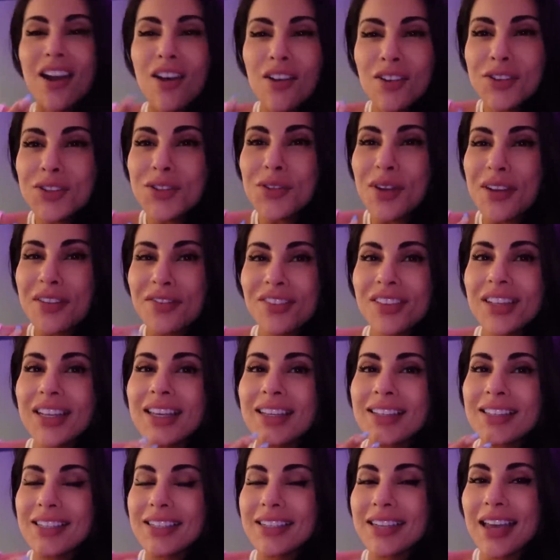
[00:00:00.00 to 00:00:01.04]
also I feel
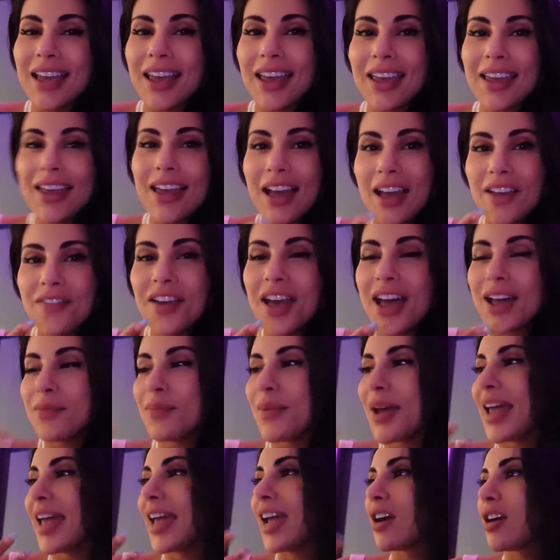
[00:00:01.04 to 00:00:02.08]
like today I've had
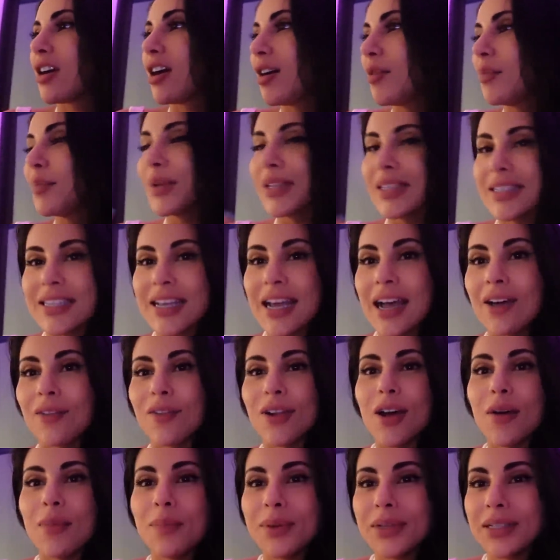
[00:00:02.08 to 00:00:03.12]
my hair up and down,
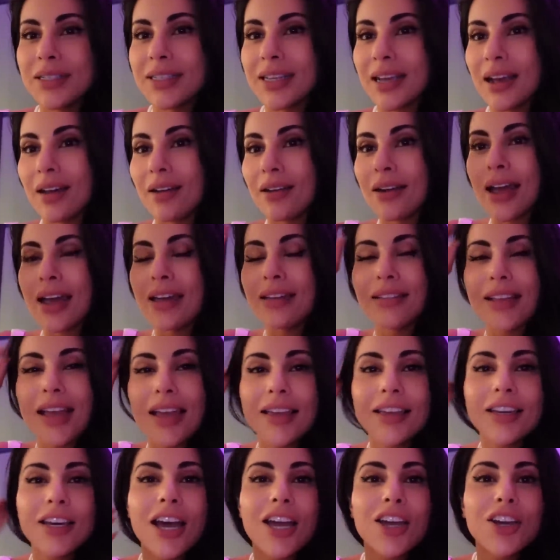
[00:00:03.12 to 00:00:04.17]
up and down. I,
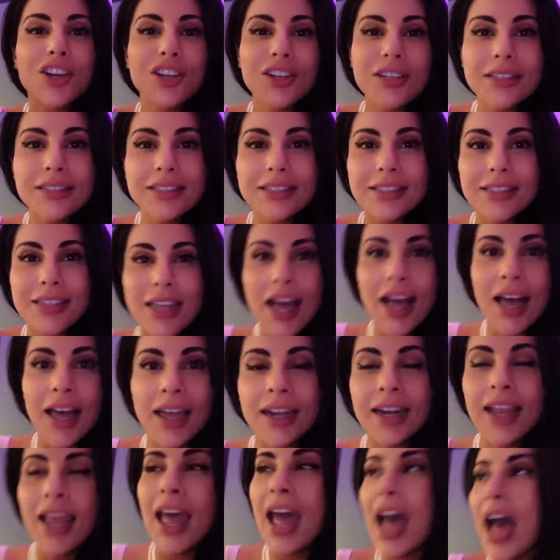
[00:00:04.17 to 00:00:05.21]
I, I couldn't
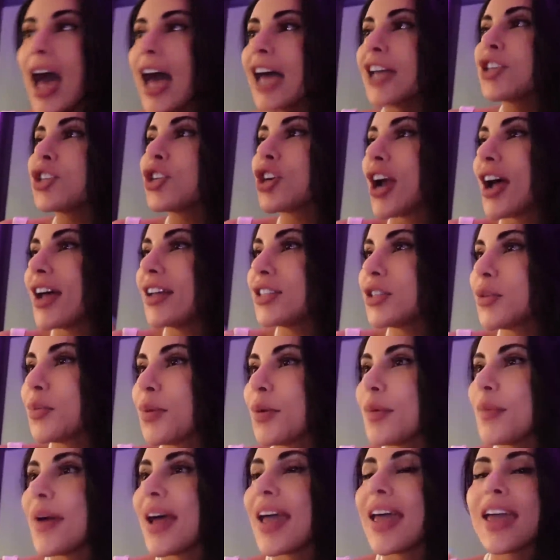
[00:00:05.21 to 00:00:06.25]
decide. I tried to
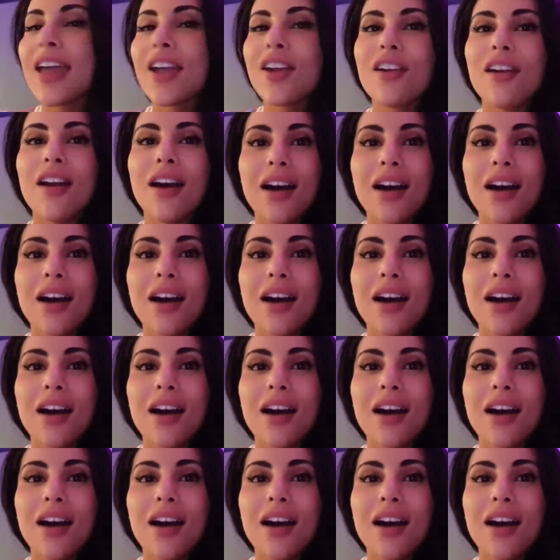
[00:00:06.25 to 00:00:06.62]
put my hair